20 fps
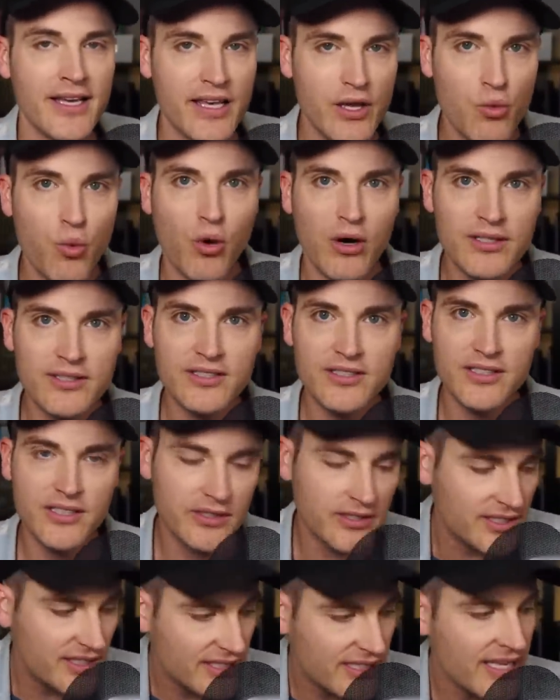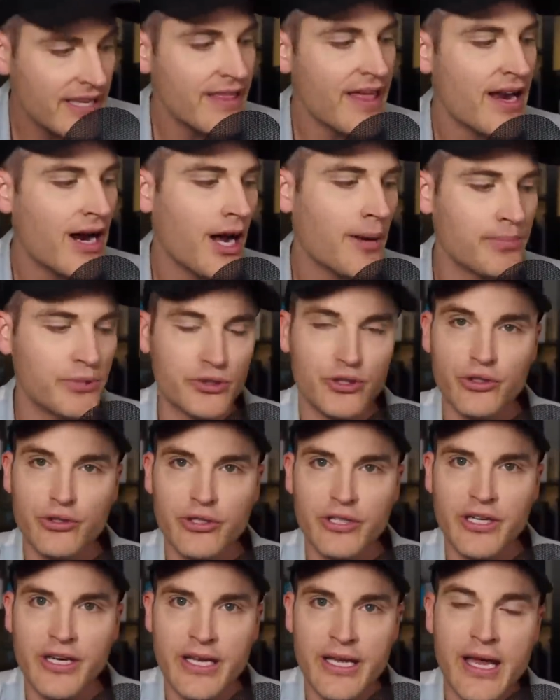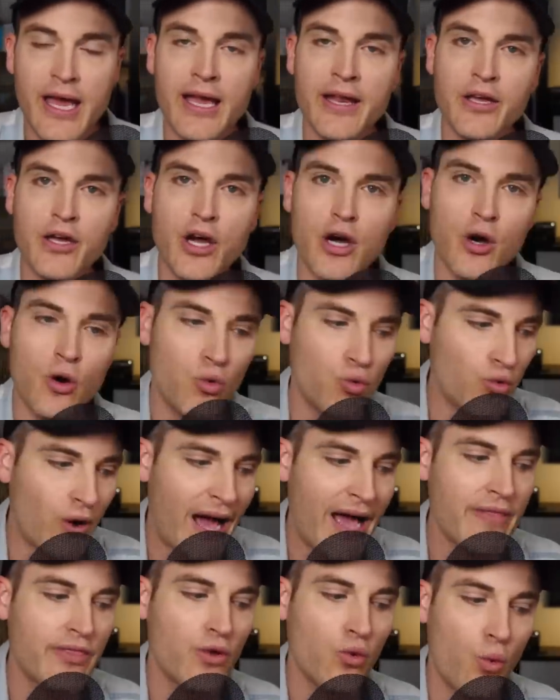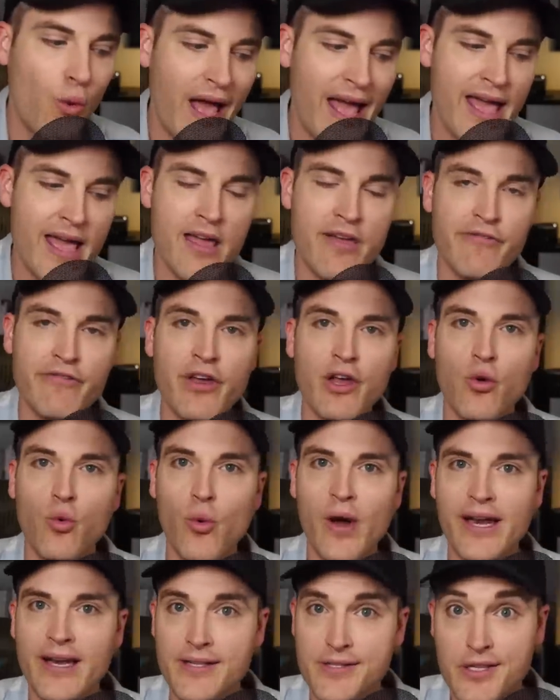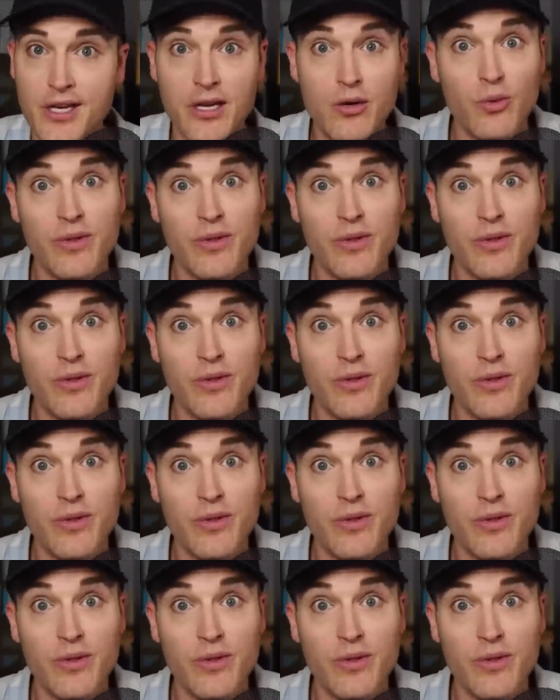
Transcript: He wants to see that opportunity and go ride the wave when it's good.